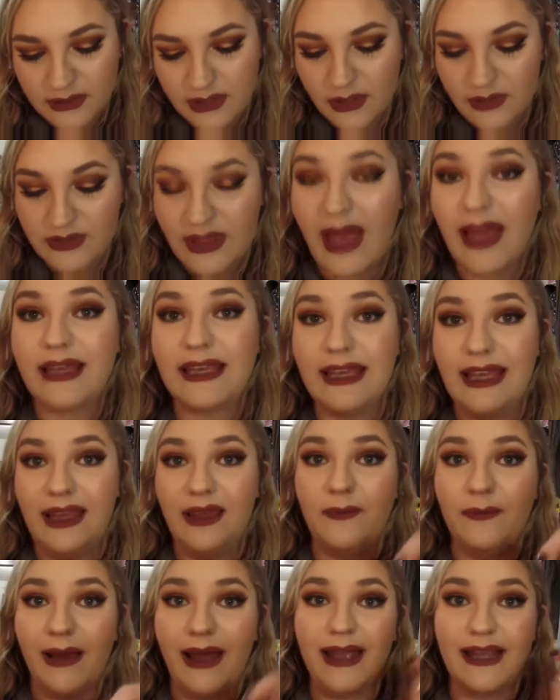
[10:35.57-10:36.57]
So that
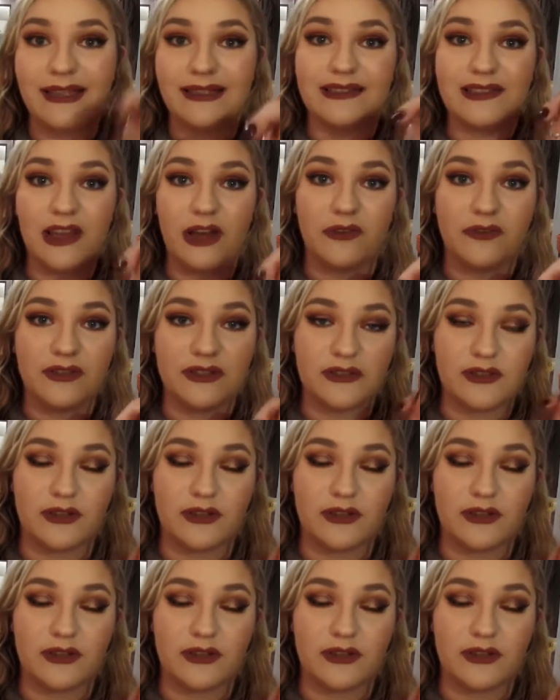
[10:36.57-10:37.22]
kit by itself is